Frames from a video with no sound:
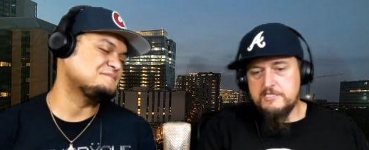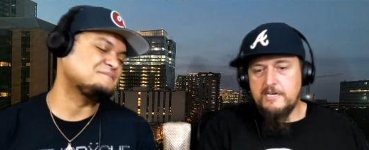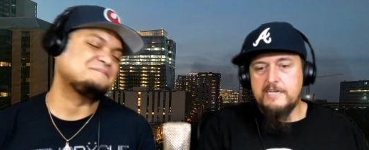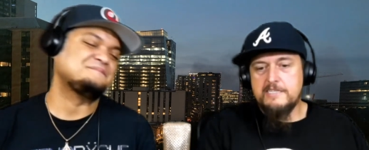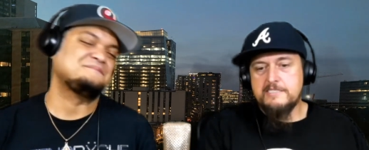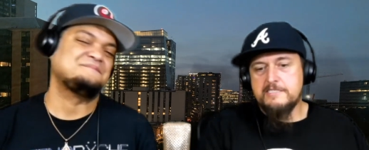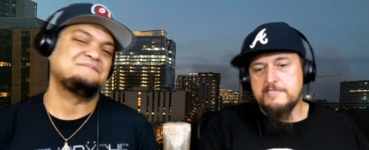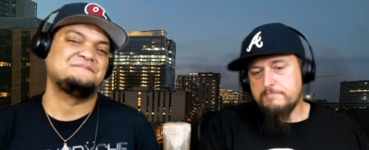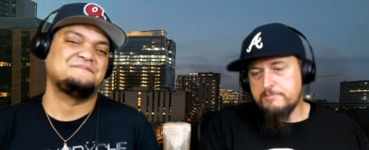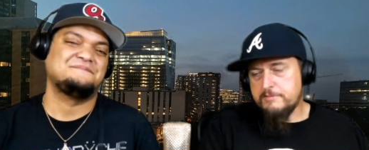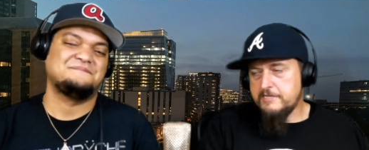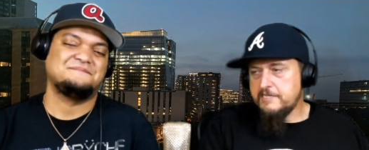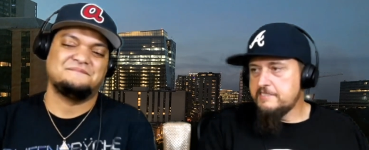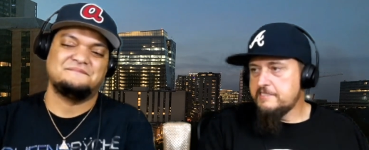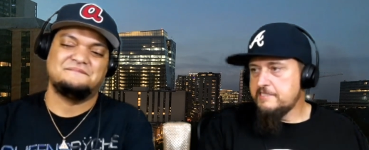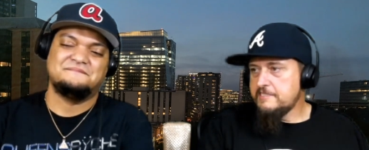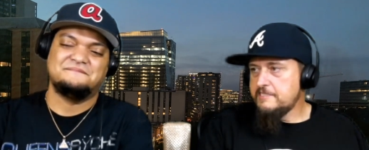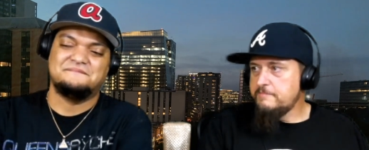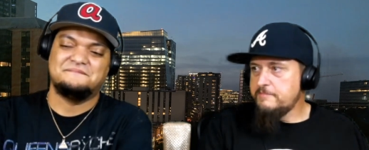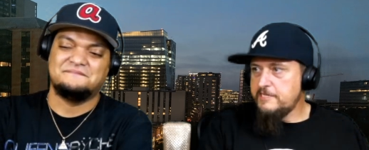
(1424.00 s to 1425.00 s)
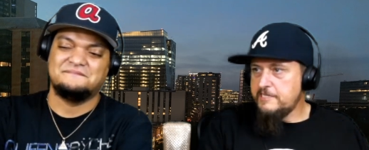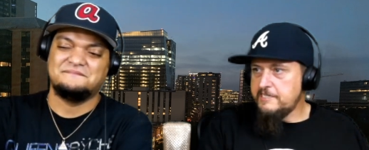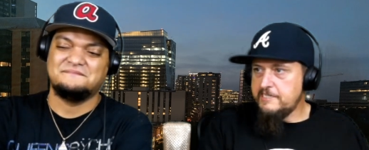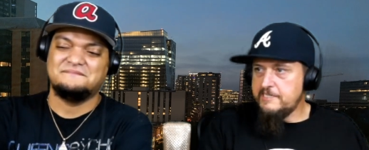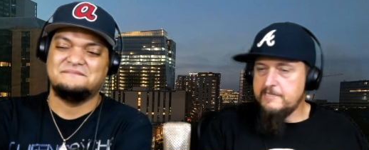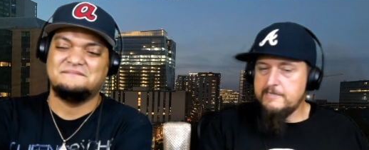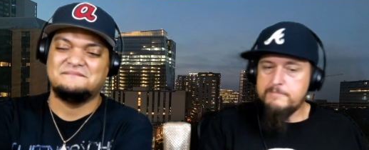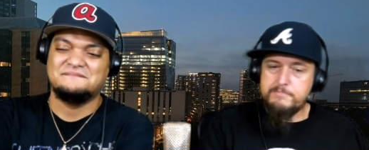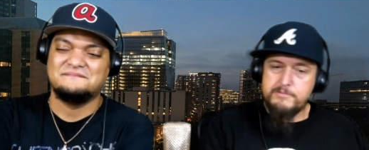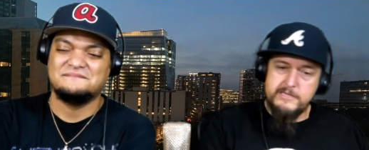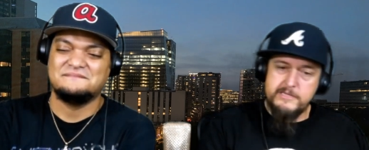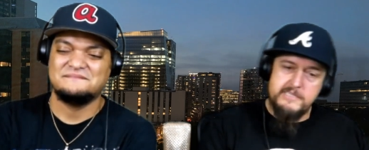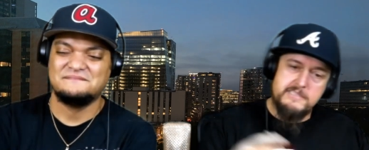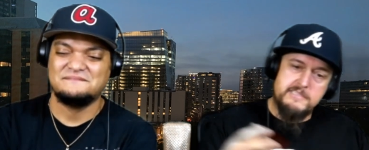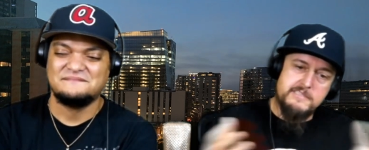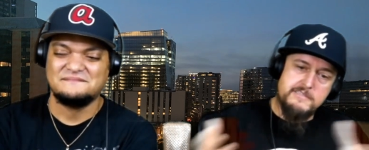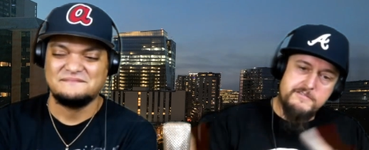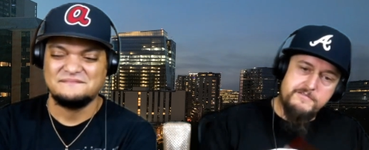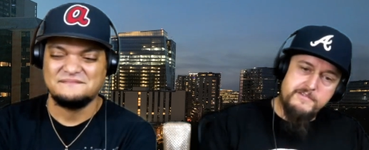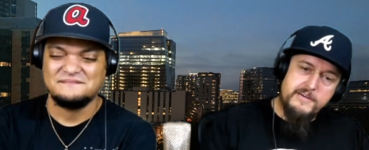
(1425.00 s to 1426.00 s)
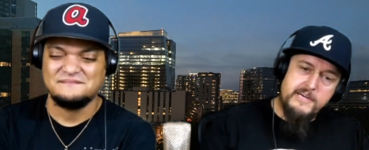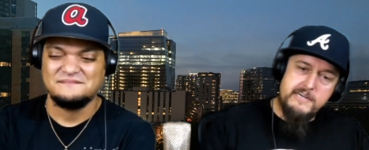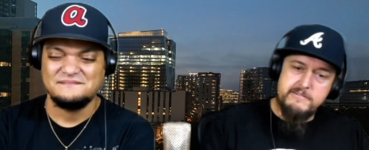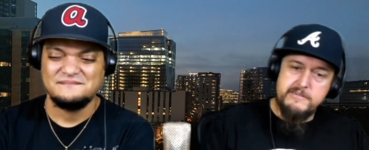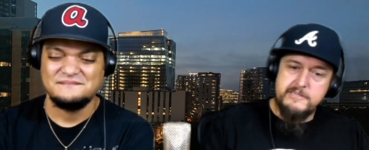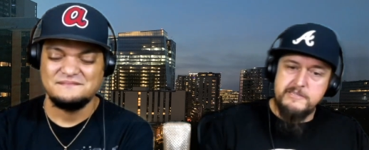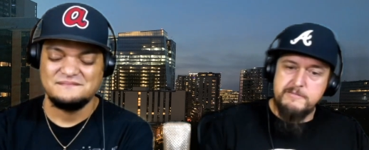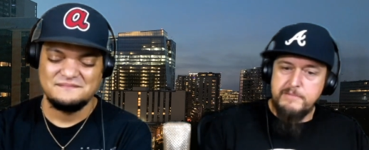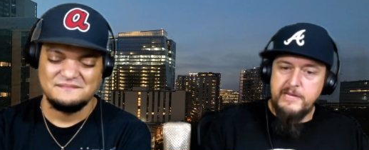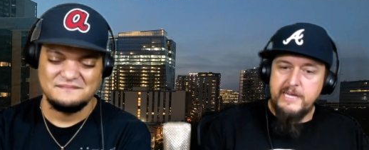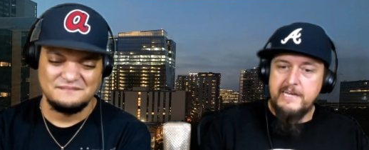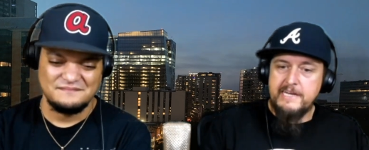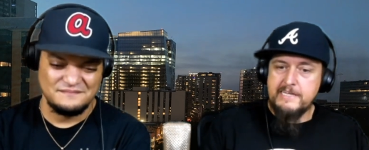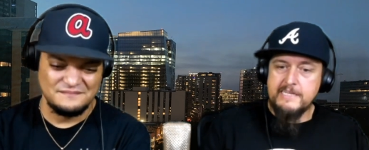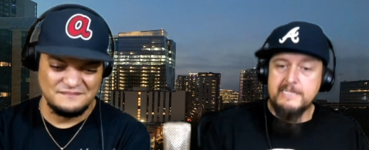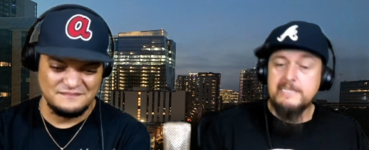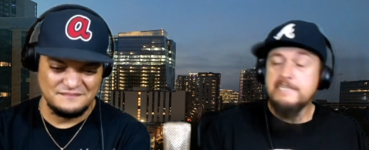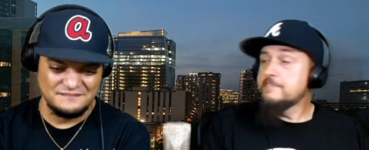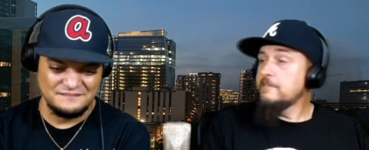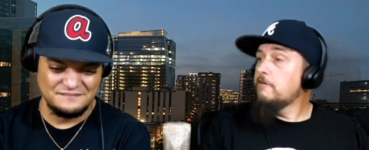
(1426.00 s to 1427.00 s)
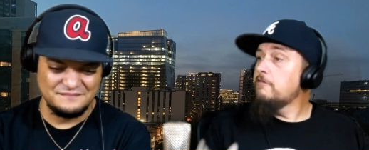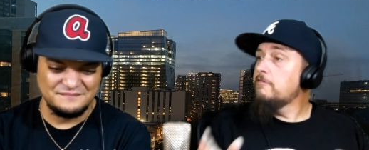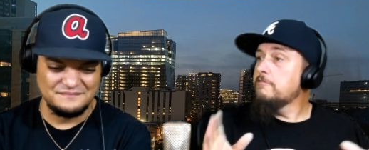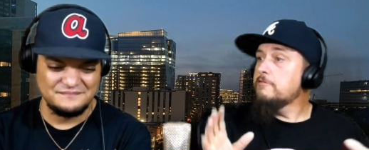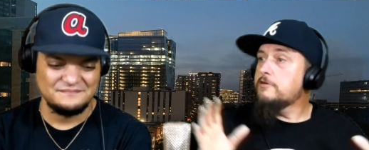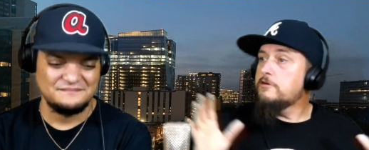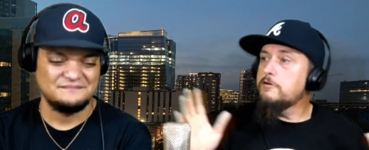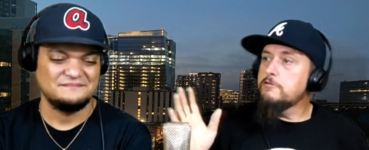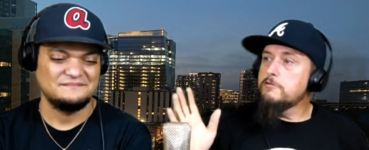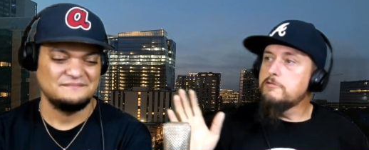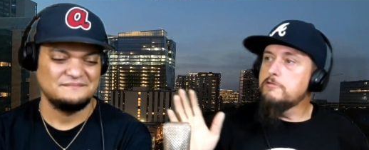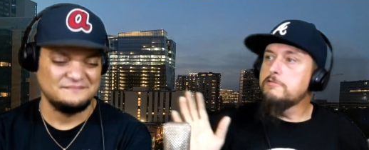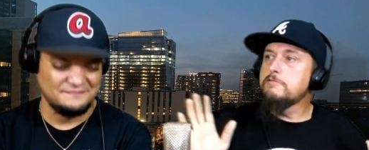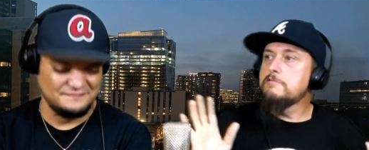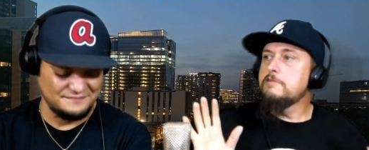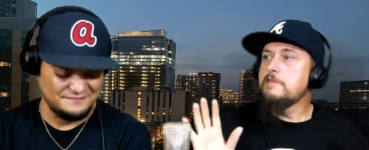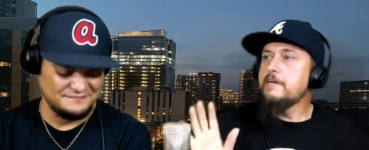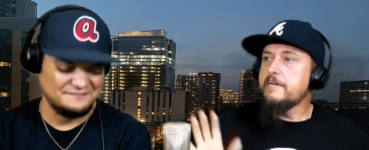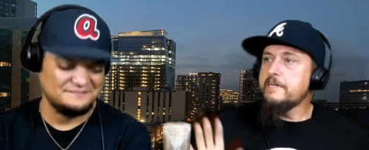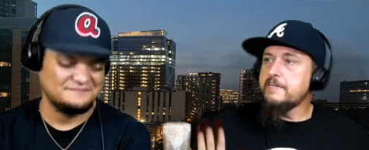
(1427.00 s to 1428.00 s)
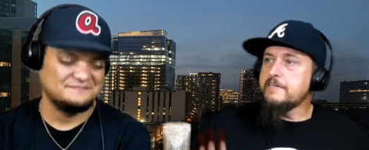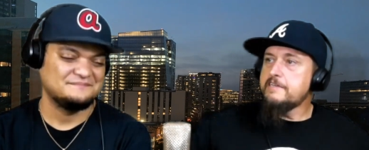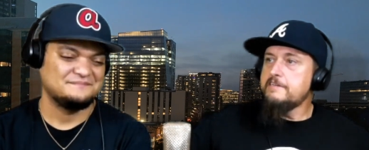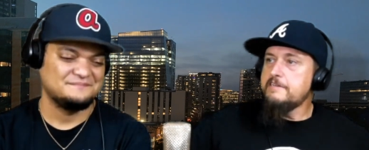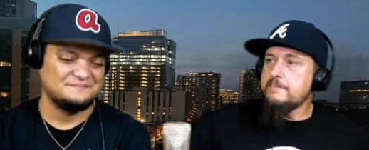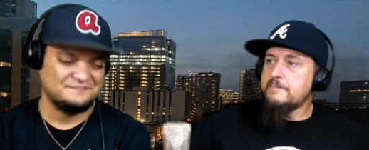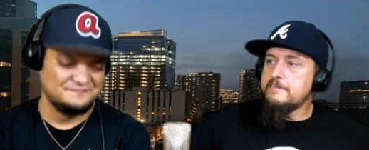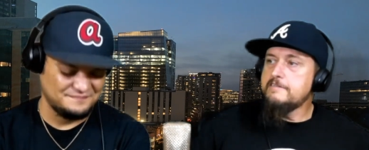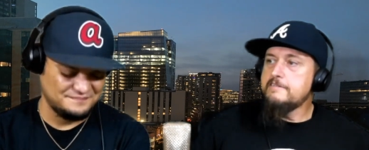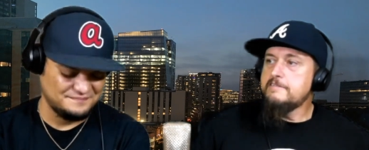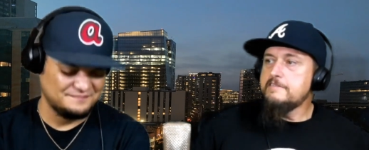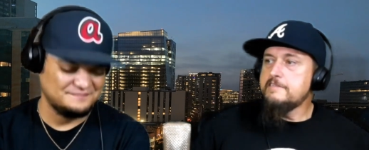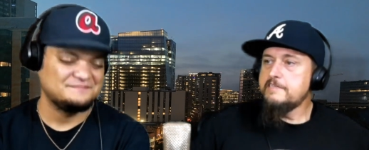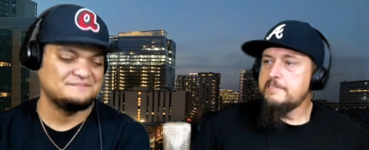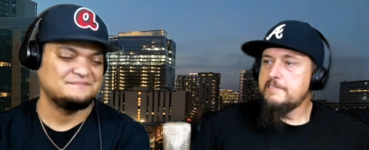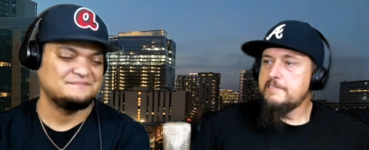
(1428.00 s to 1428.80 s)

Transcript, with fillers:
Speaker 1: shots at Prince in the media. Prince is firing back in his own cool, like you know,